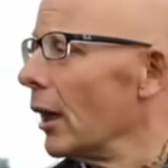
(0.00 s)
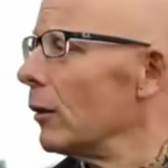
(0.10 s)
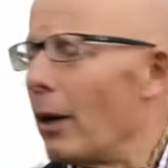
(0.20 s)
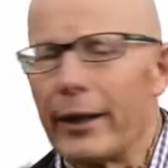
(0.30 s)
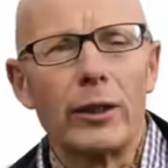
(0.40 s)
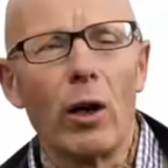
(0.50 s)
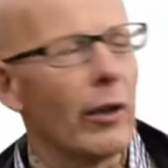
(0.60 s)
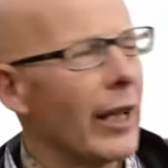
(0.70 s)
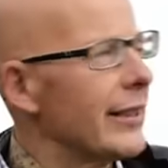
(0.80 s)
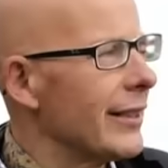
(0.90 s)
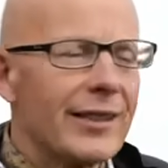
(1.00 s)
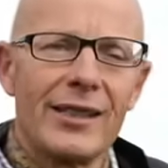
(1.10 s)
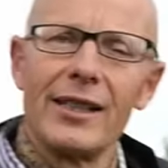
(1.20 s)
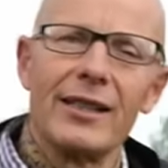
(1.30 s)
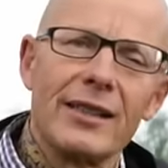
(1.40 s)
oh my God, I didn't
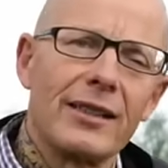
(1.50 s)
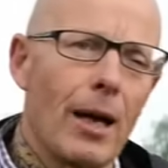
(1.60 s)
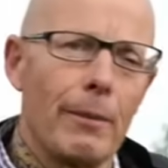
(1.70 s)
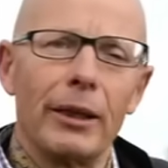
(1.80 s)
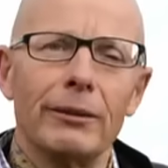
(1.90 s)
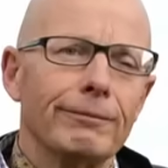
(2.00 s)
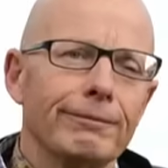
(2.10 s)
see this coming.